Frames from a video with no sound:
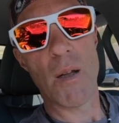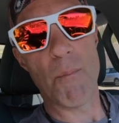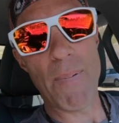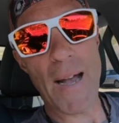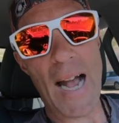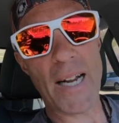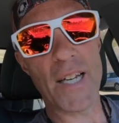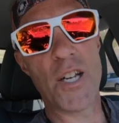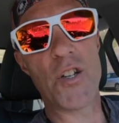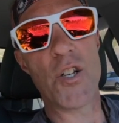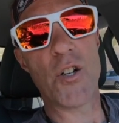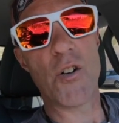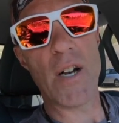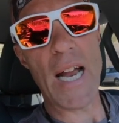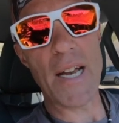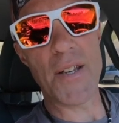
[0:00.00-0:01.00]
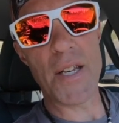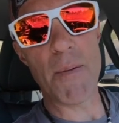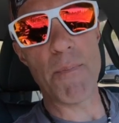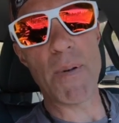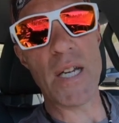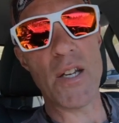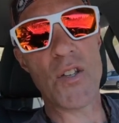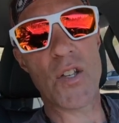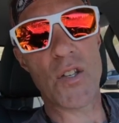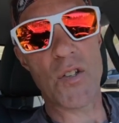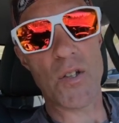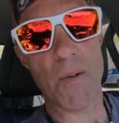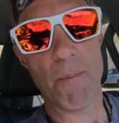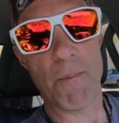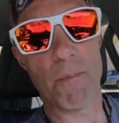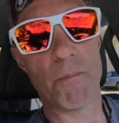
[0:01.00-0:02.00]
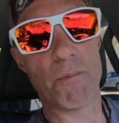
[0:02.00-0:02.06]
back into your ATP system